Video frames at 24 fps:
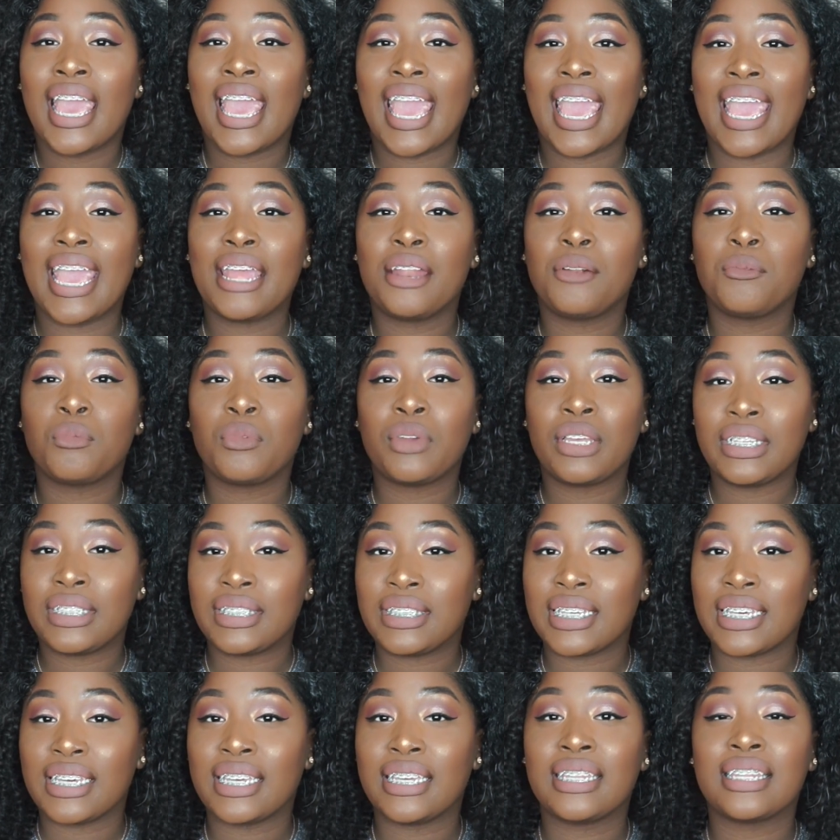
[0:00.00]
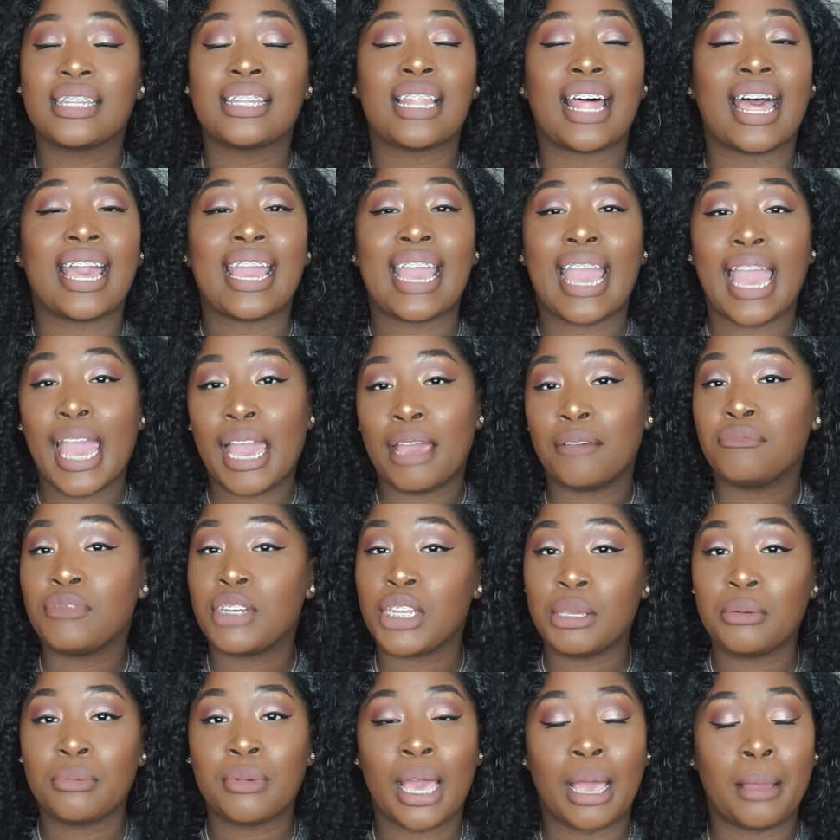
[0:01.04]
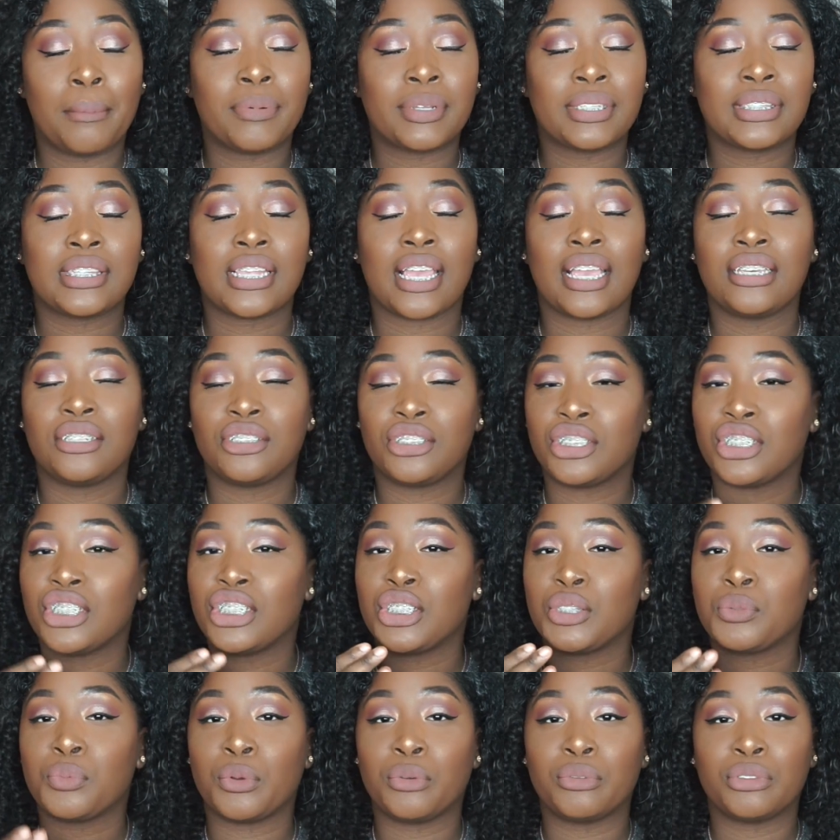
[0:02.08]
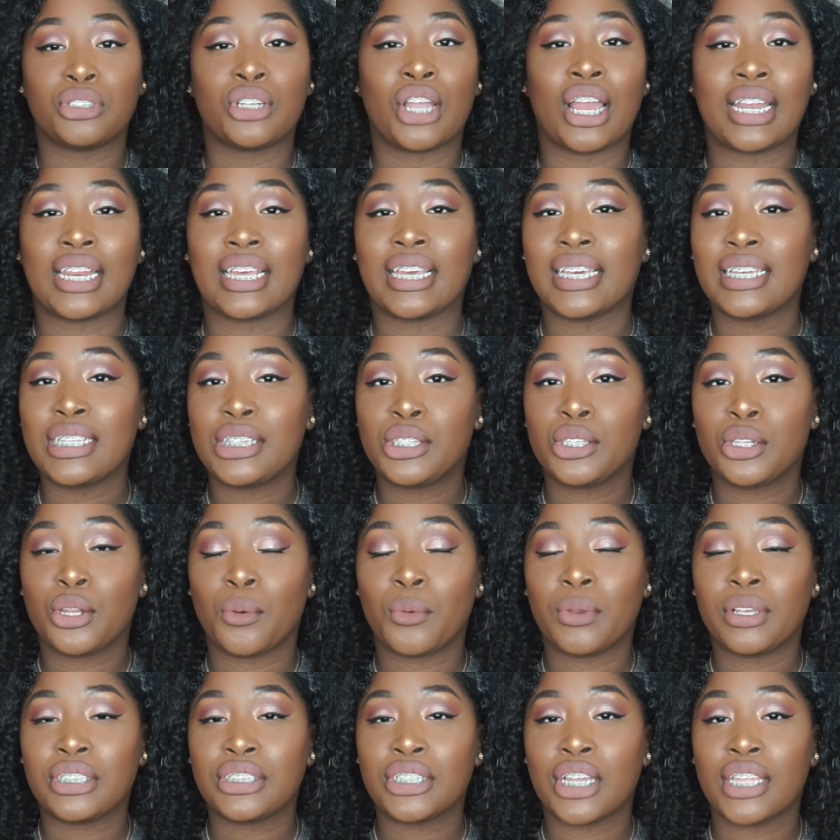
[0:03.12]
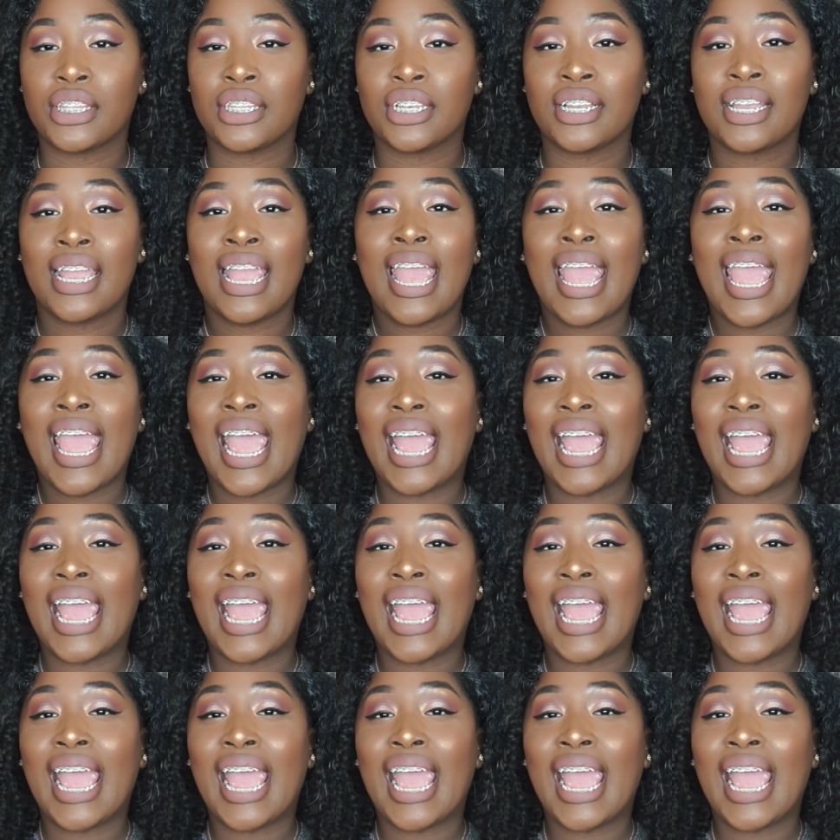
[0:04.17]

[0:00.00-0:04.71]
and we did like have deep conversations. We were trying to get to know each other.